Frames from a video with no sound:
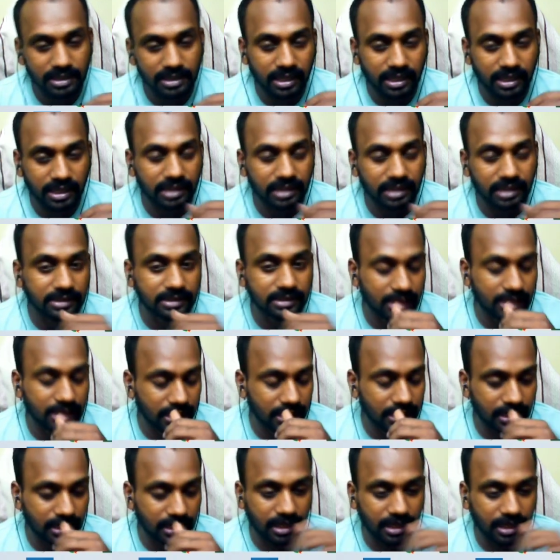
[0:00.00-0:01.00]
like
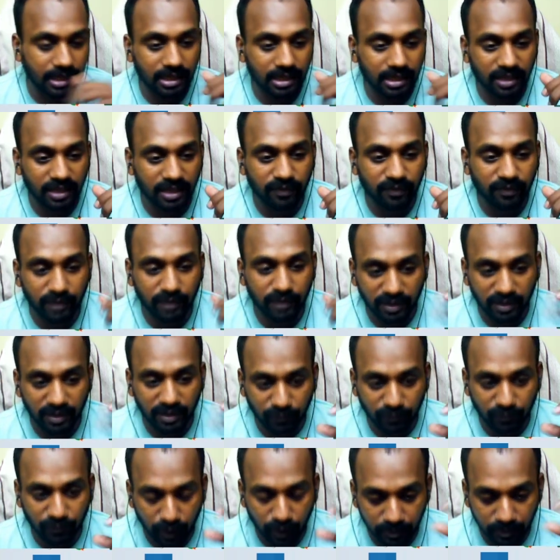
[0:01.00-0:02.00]
say
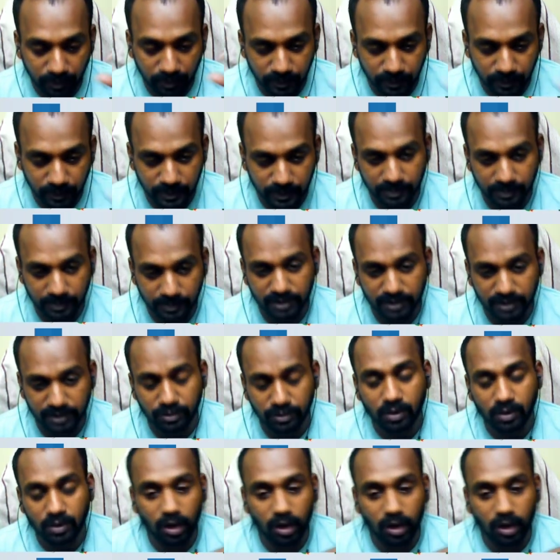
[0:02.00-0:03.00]
if a
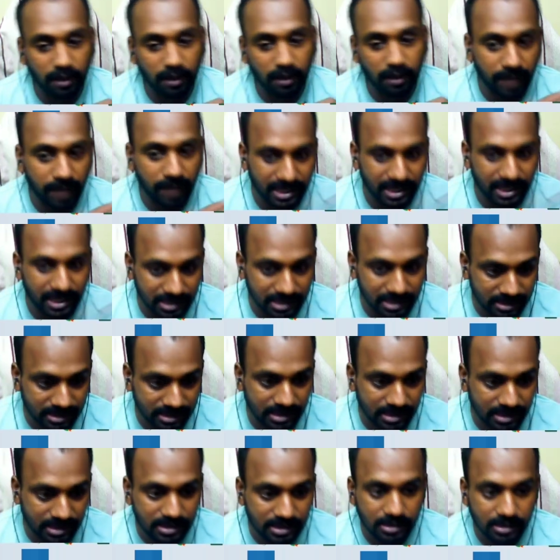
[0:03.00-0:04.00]
specific column matches
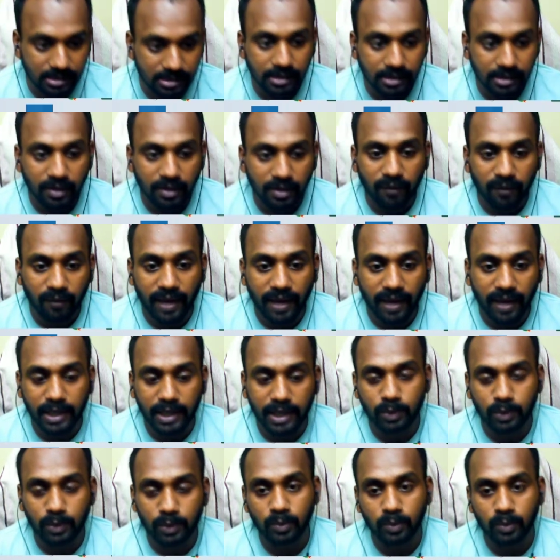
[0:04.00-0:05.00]
this
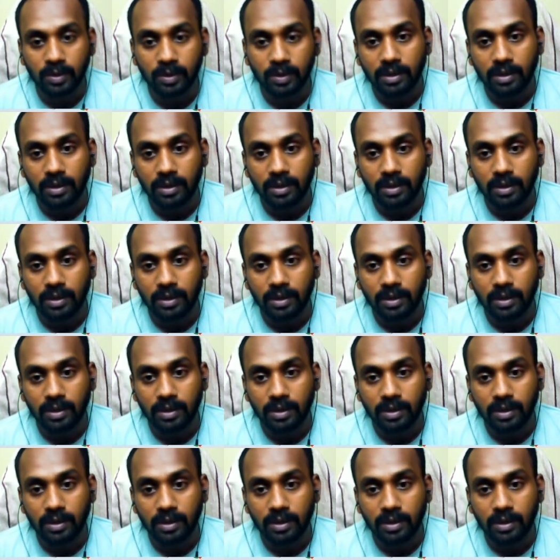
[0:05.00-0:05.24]
value,